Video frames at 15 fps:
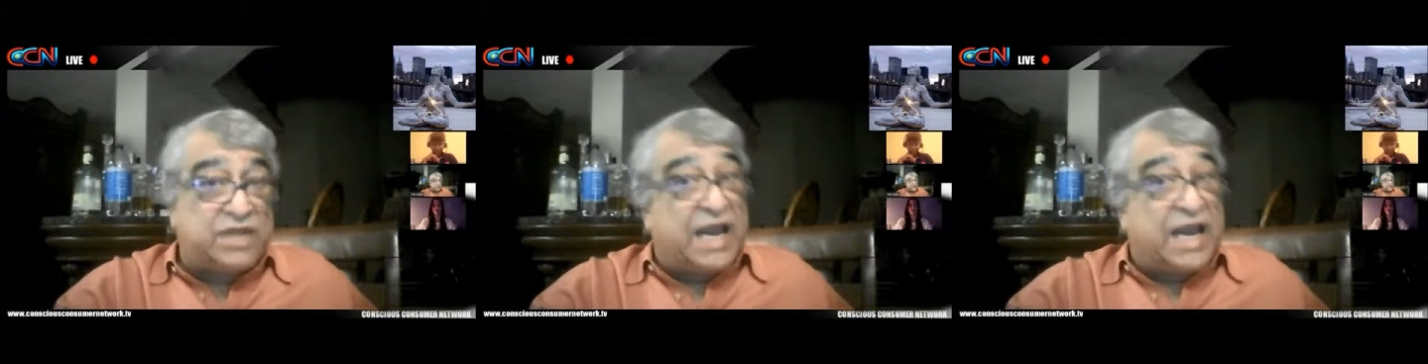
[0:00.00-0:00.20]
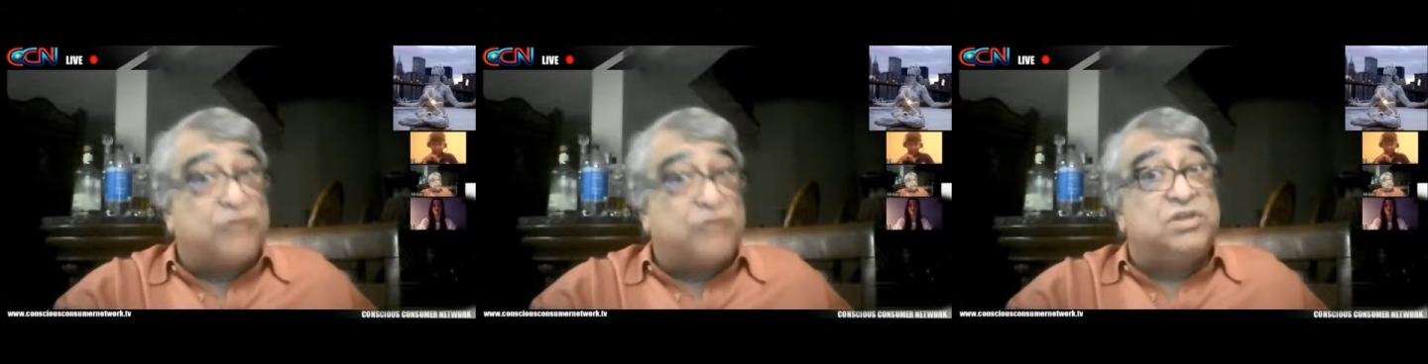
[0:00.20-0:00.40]

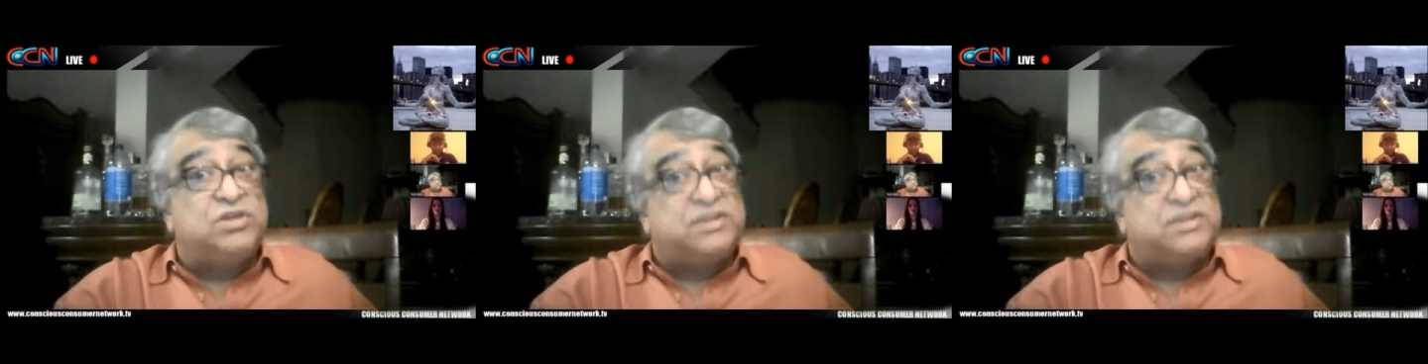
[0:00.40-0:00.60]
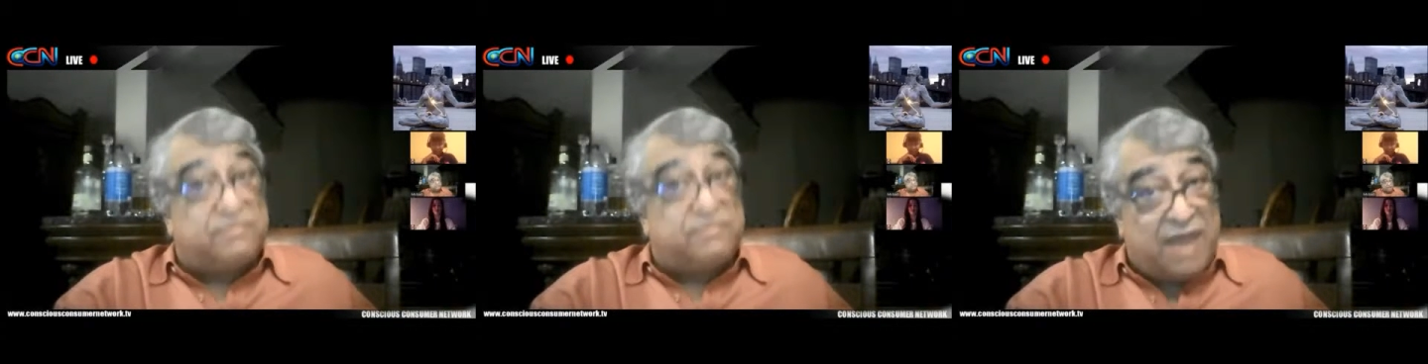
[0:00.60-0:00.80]
and actually
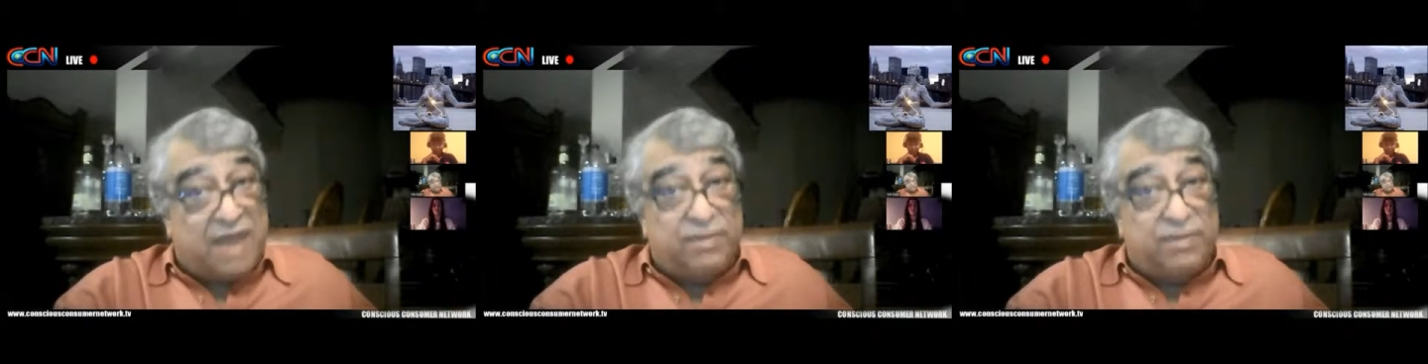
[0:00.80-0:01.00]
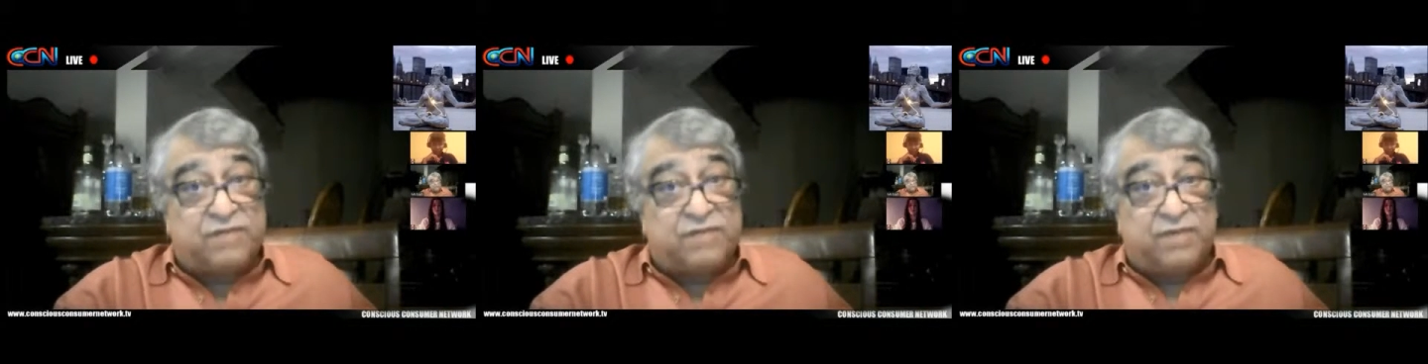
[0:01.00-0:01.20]

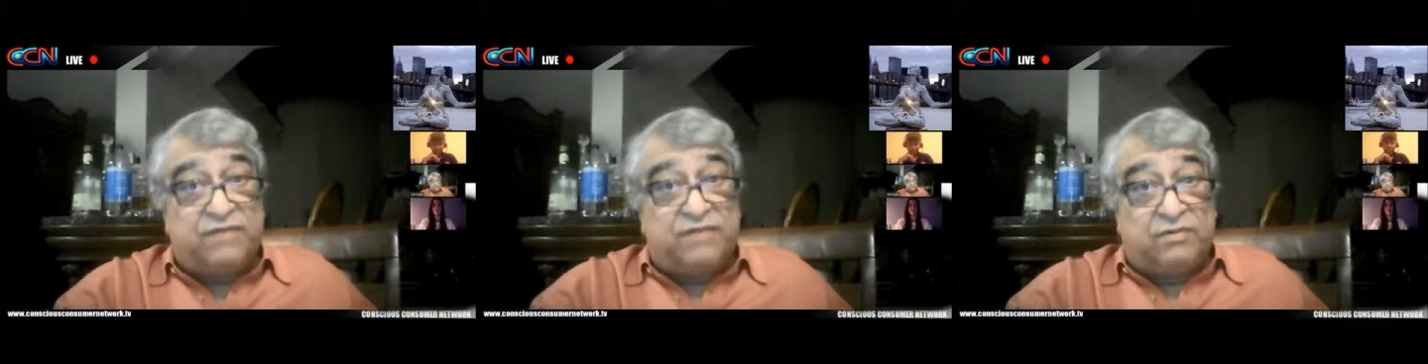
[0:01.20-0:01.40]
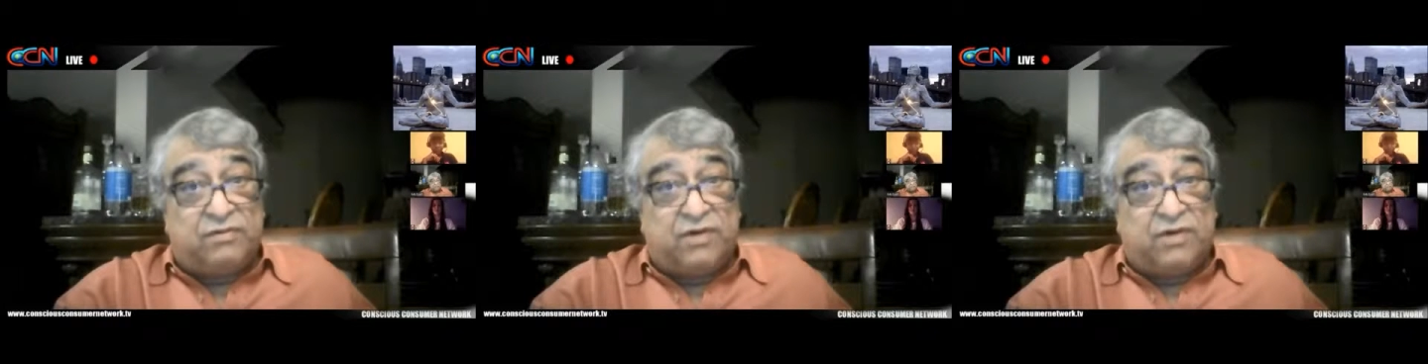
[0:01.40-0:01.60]
ceramics,
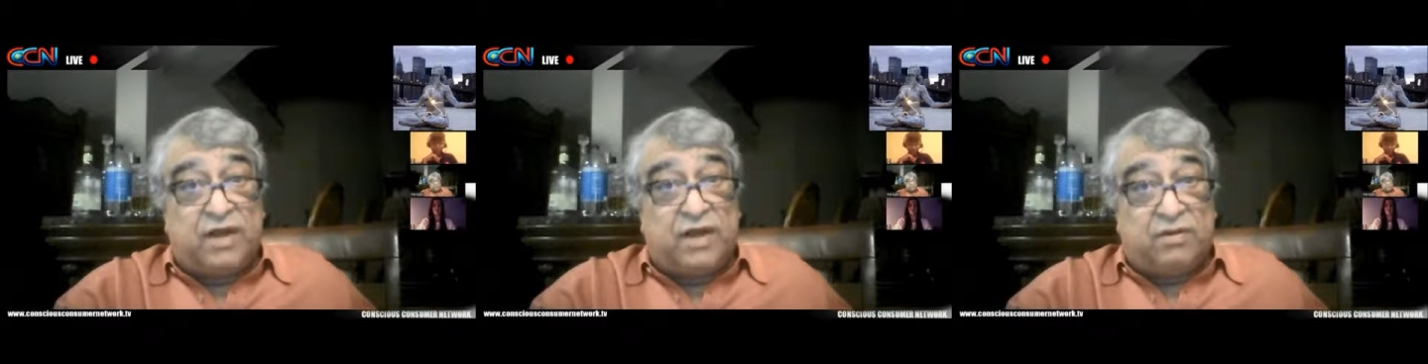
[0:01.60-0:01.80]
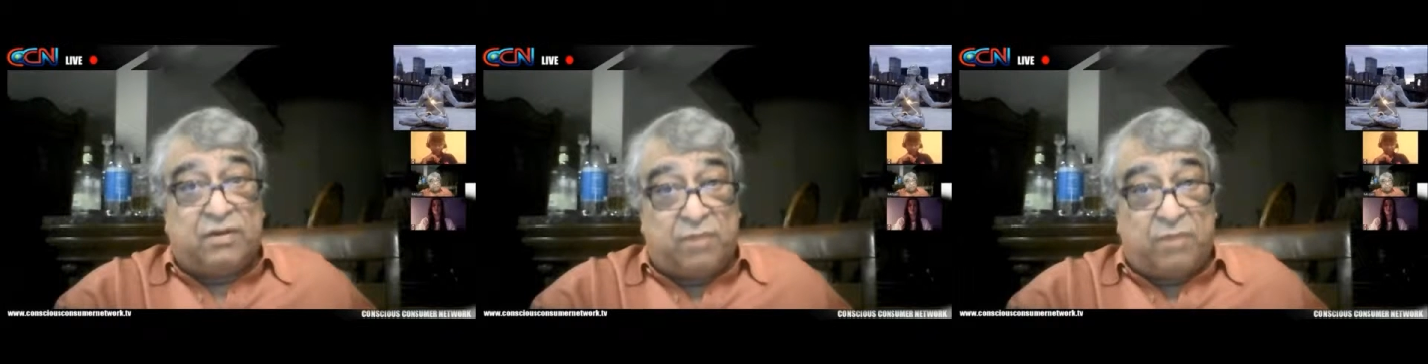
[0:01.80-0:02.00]
believe it or
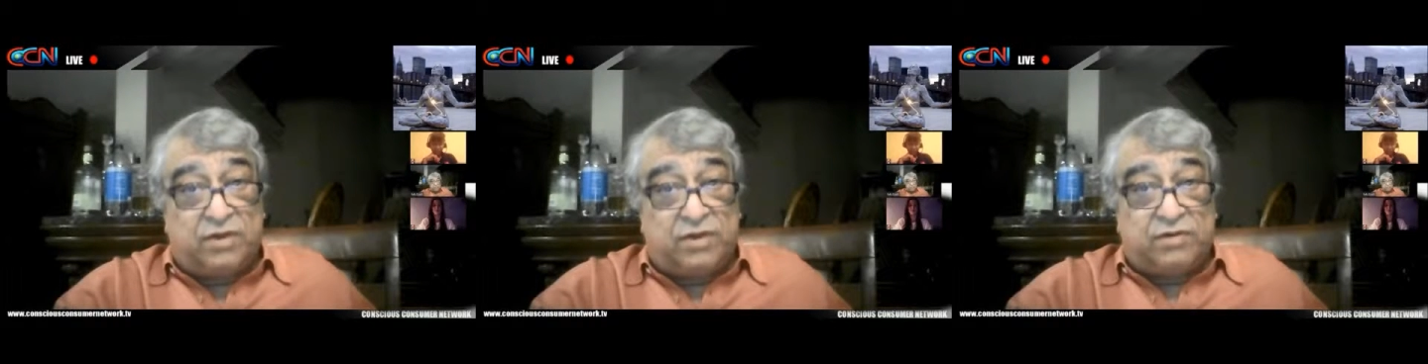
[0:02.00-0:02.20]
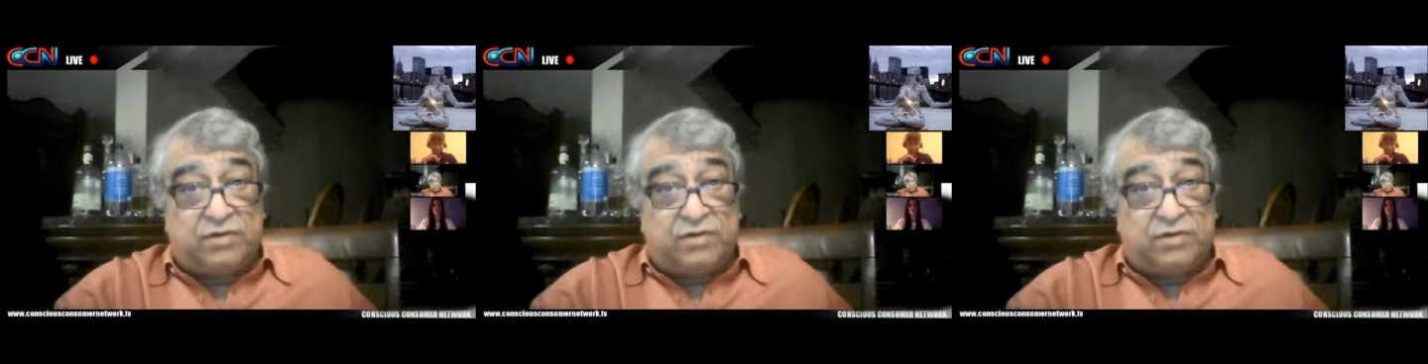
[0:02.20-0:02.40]
not, are
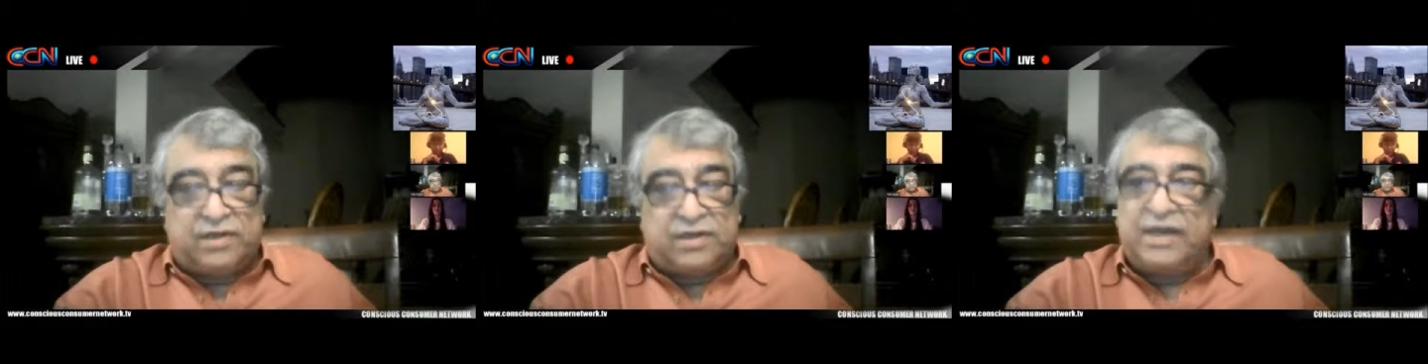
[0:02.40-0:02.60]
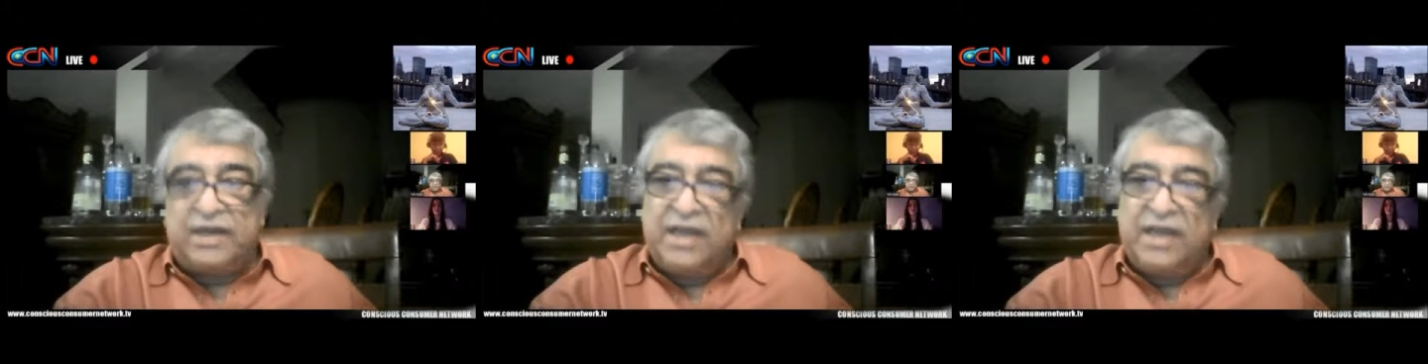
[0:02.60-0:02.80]
polycrystalline,